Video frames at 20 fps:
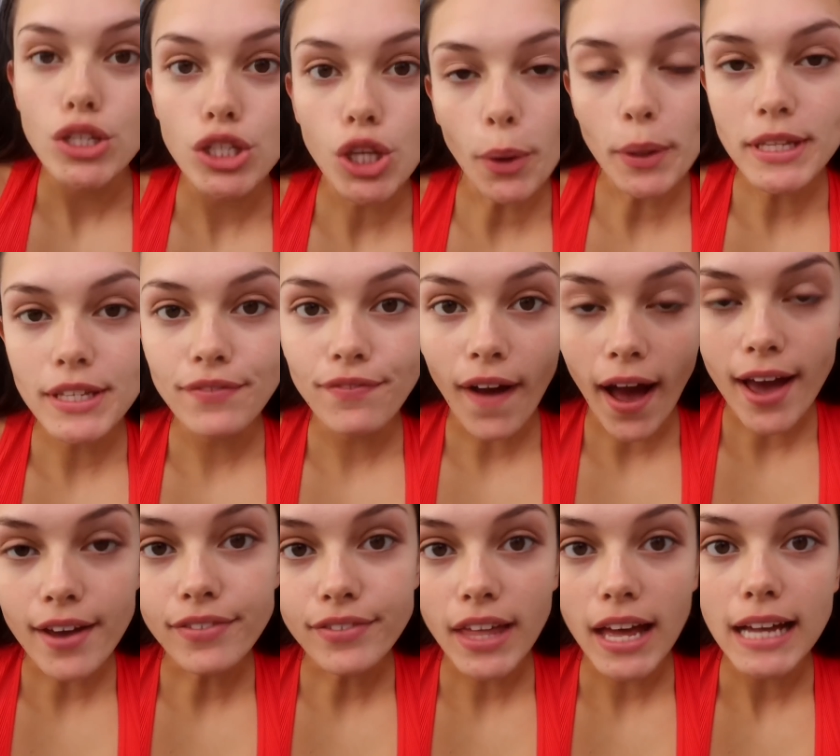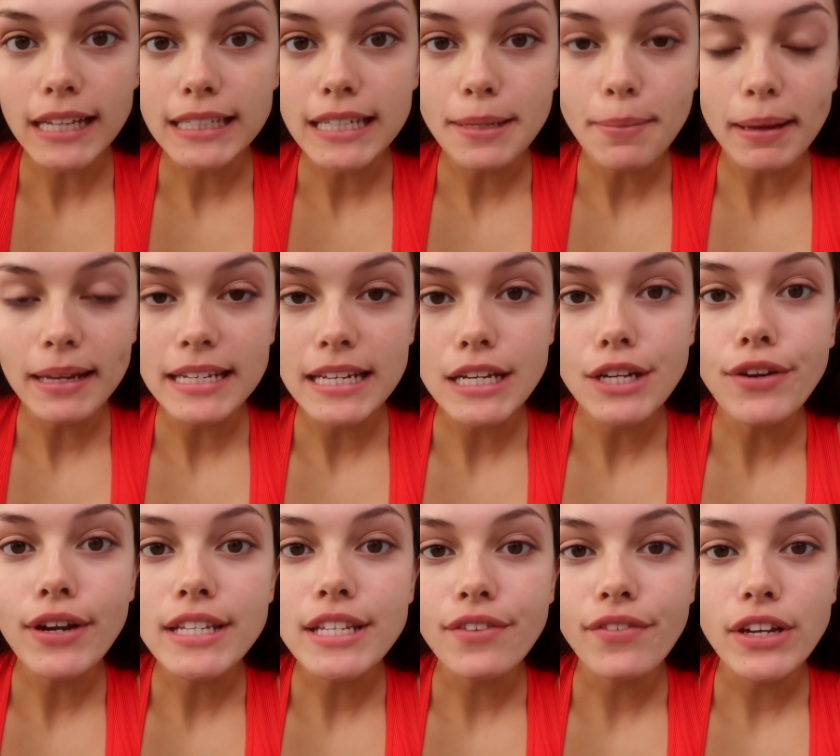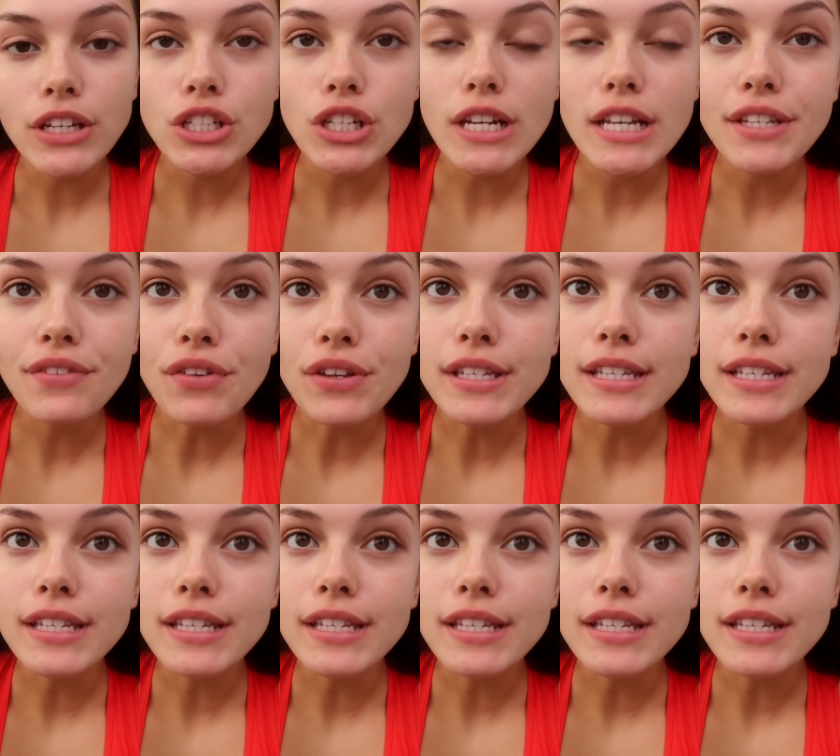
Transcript: So it's 5.30, my dinner reservation is for